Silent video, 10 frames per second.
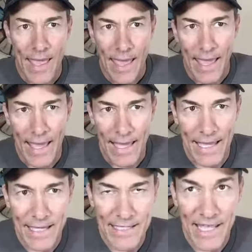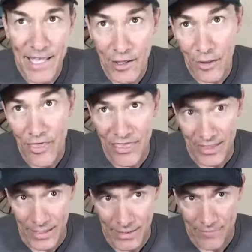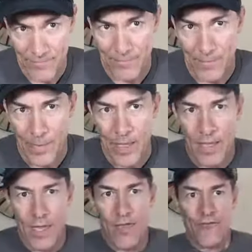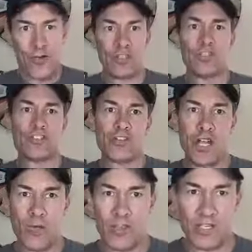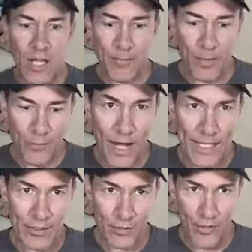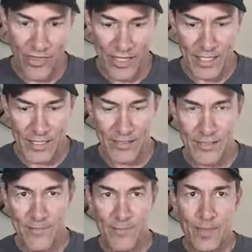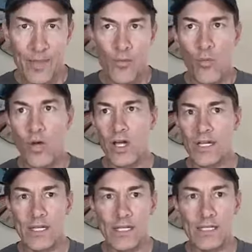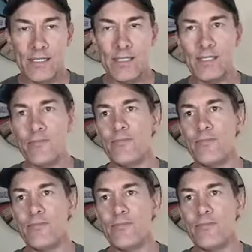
and healthy. First, let's start out with a couple of practical things. One is